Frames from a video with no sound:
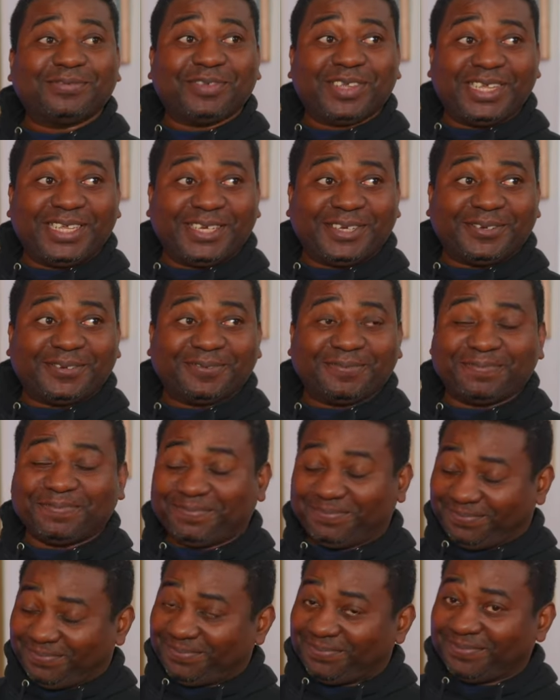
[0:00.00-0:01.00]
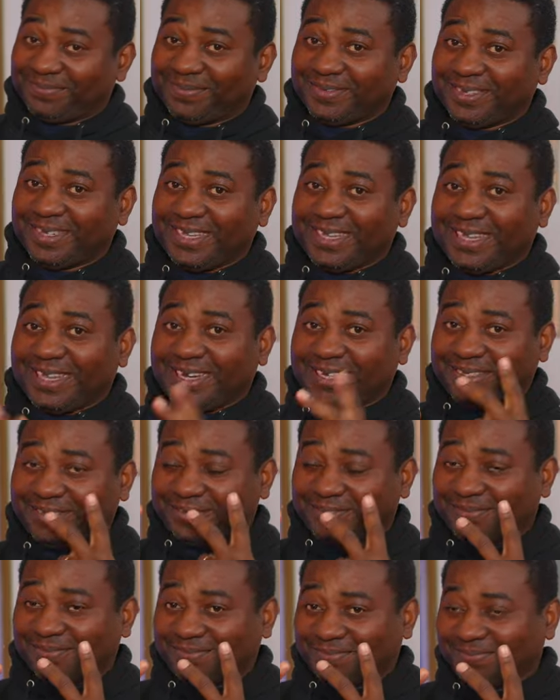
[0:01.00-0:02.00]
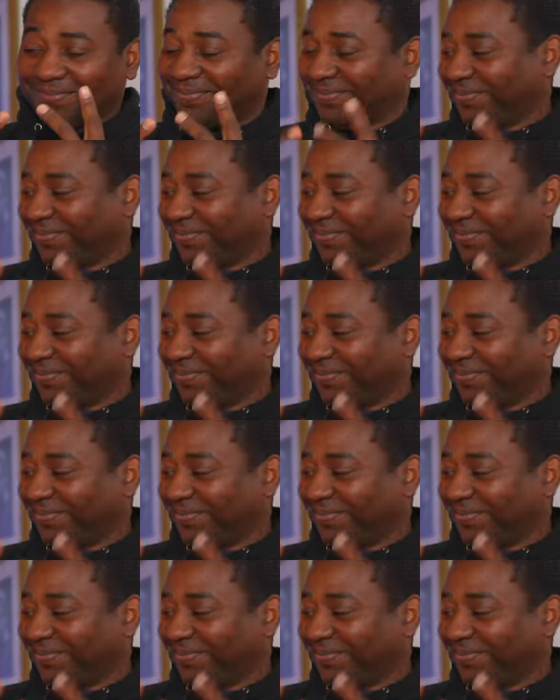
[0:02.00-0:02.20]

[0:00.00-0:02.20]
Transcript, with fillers: video. Get it?